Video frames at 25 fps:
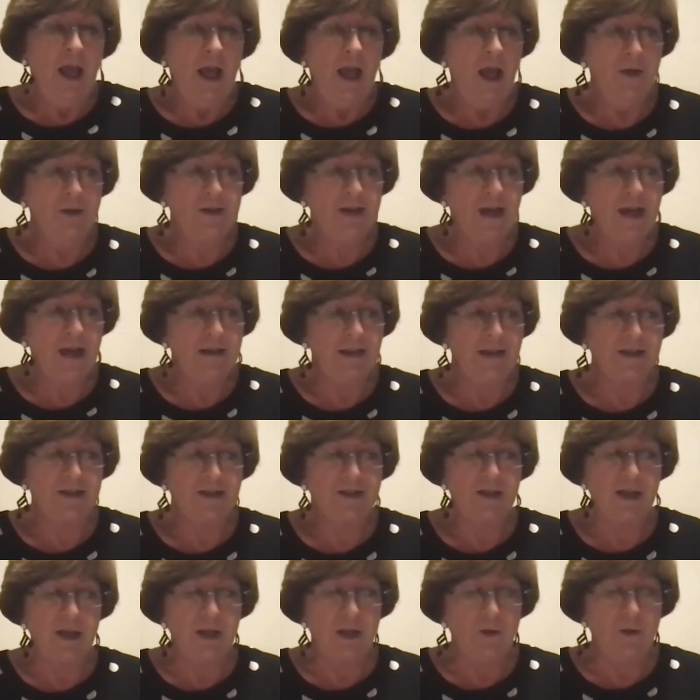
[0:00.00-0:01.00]
Okay, let's
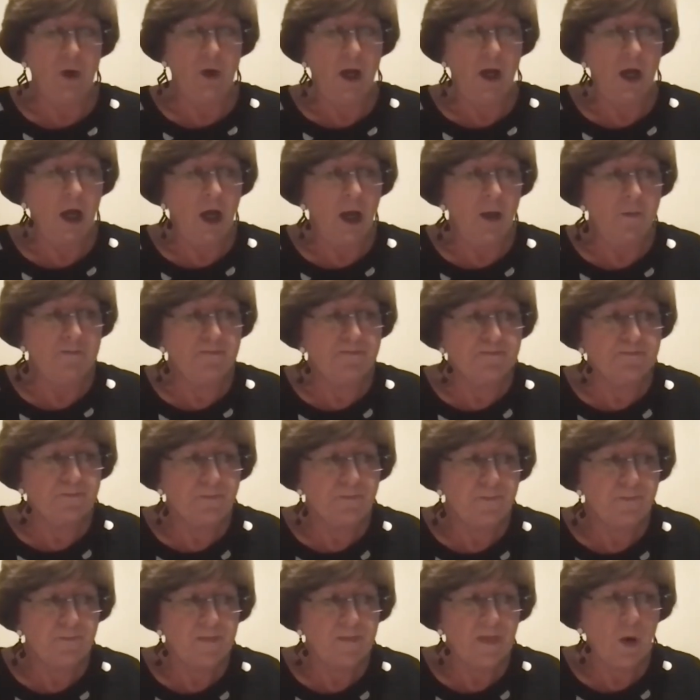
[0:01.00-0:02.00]
see. Um,
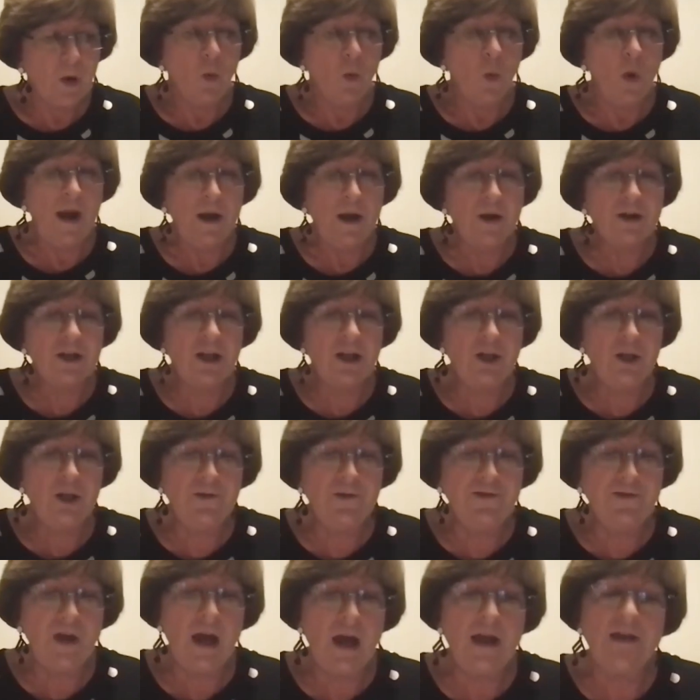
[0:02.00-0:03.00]
where can you
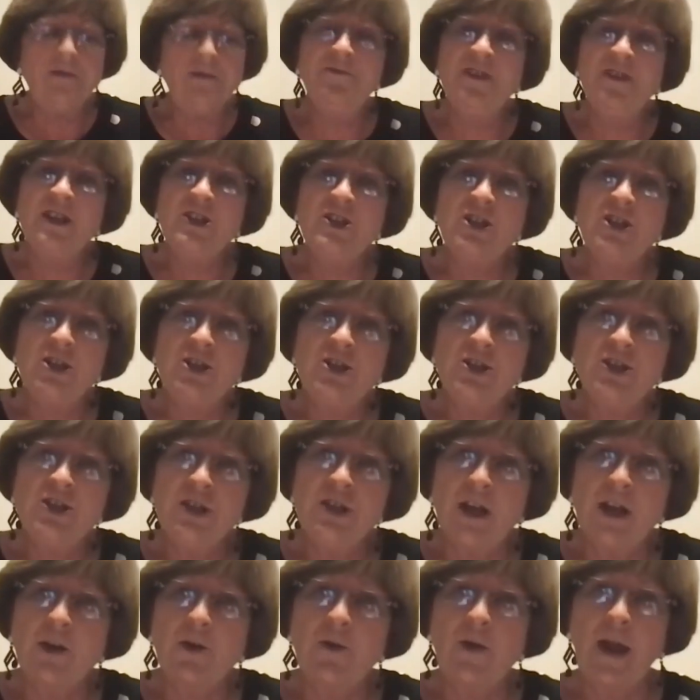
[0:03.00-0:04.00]
find vintage
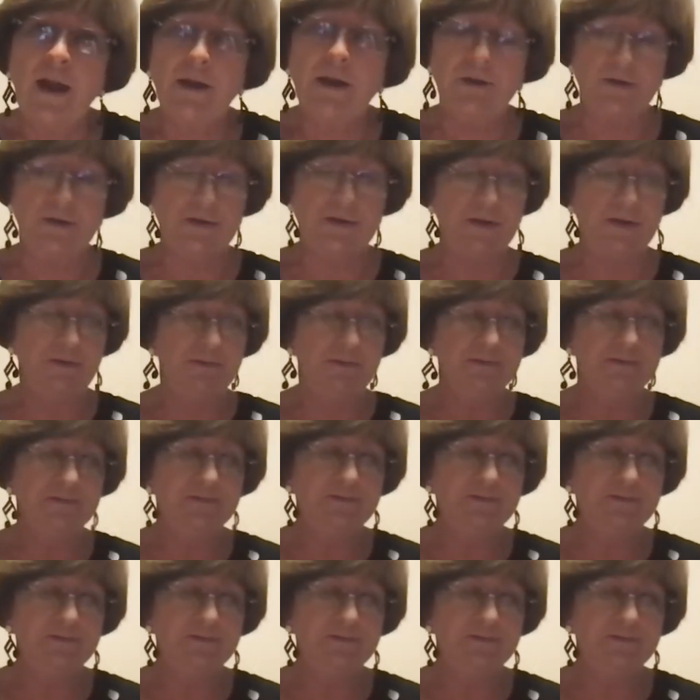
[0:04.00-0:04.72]
nutcrackers?